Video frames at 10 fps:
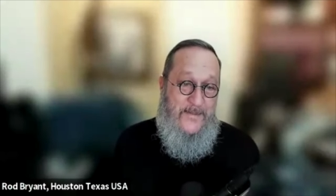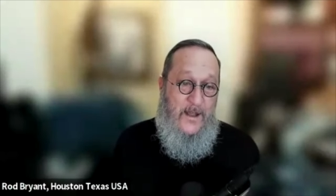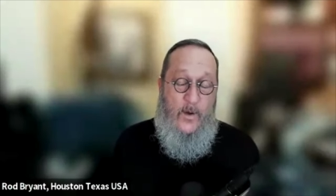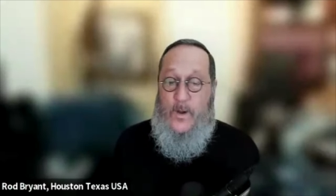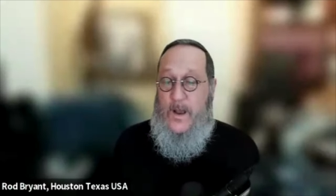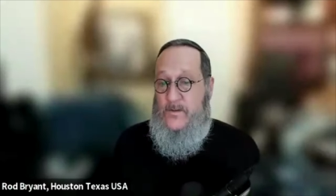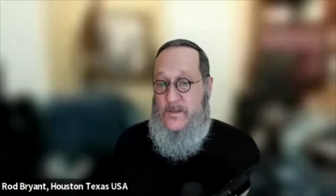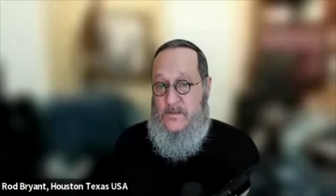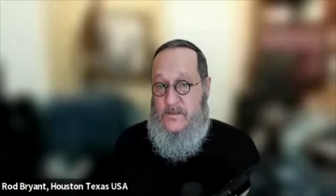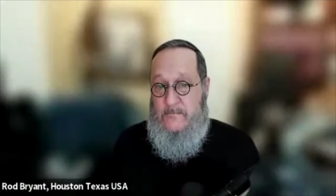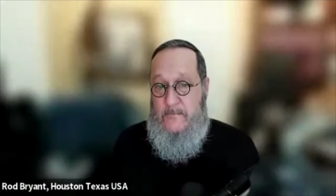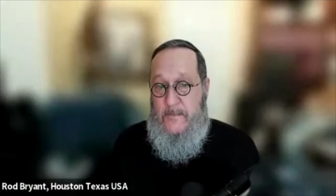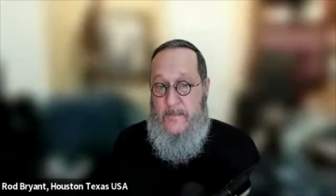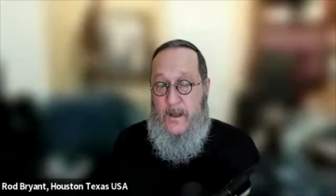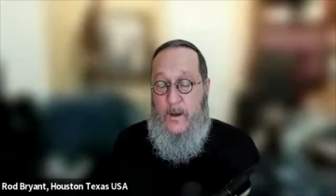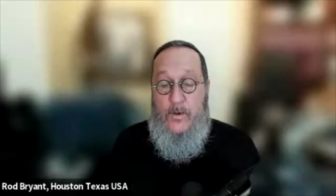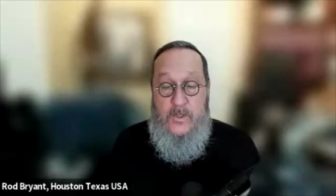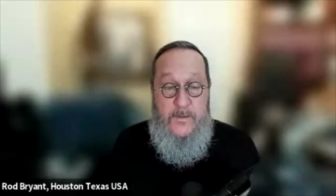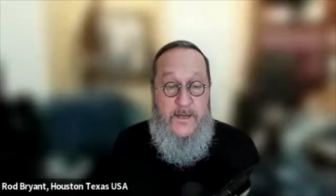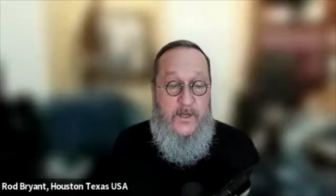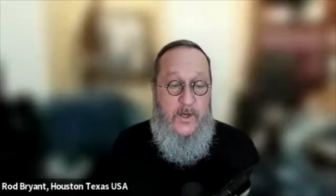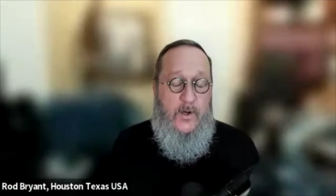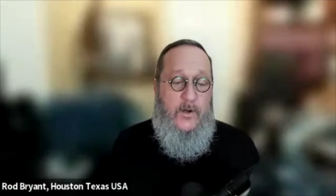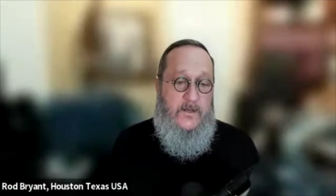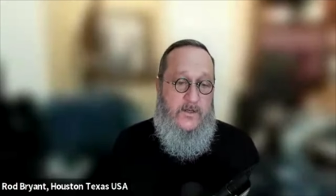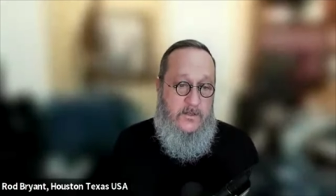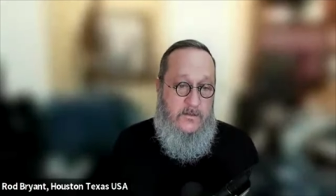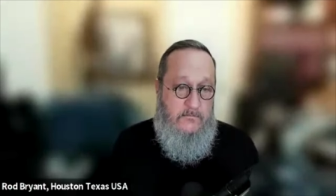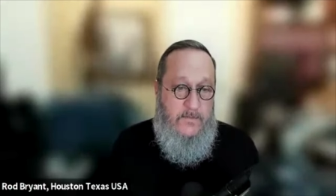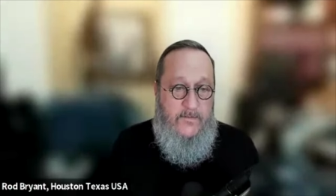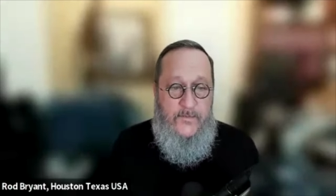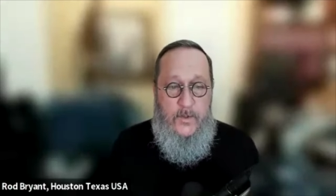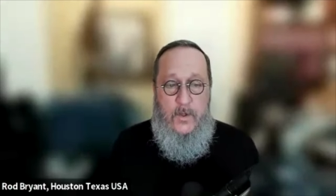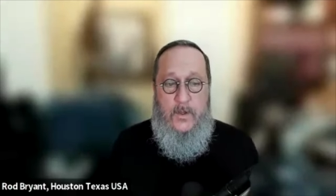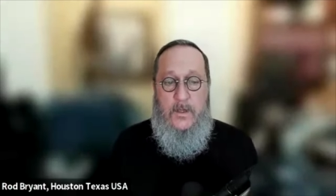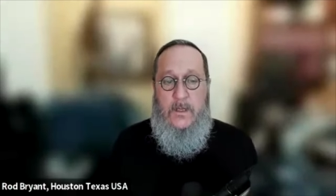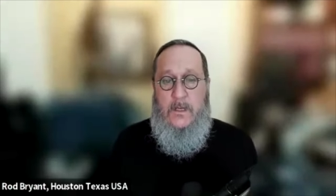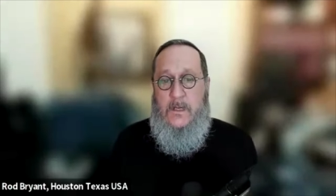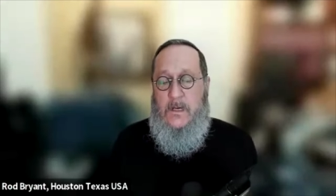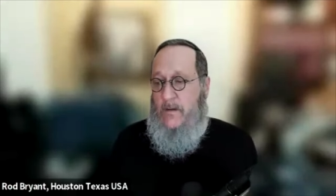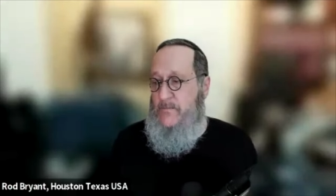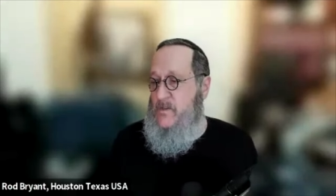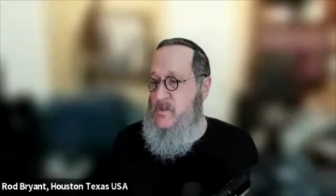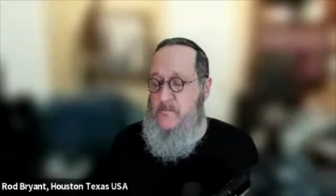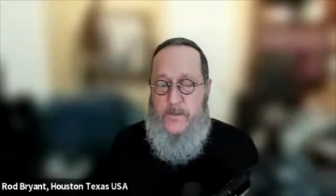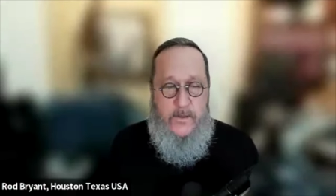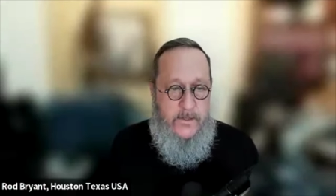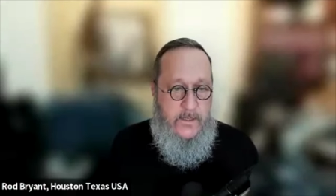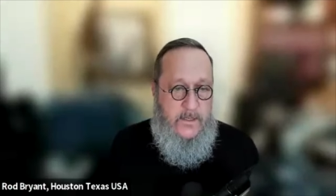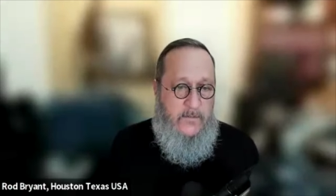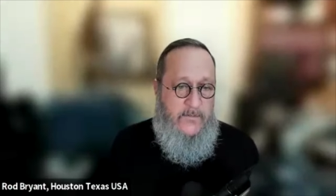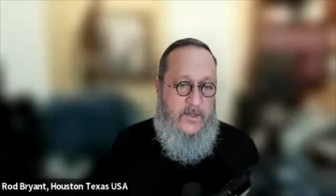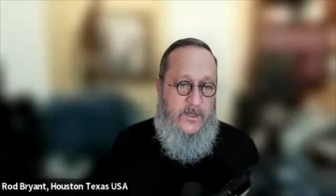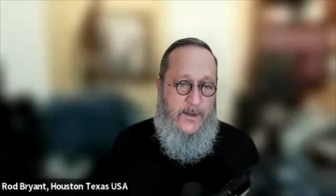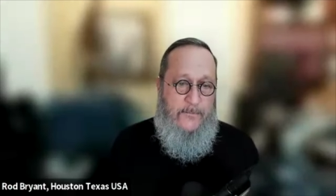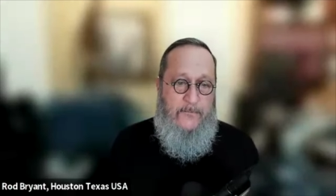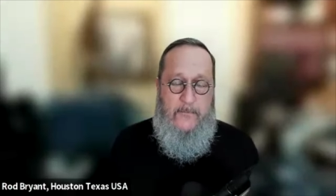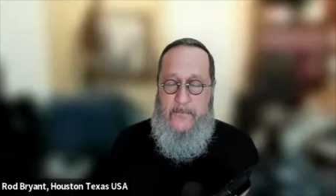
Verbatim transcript: around us. I want you to be encouraged, be full of the spirit of Hashem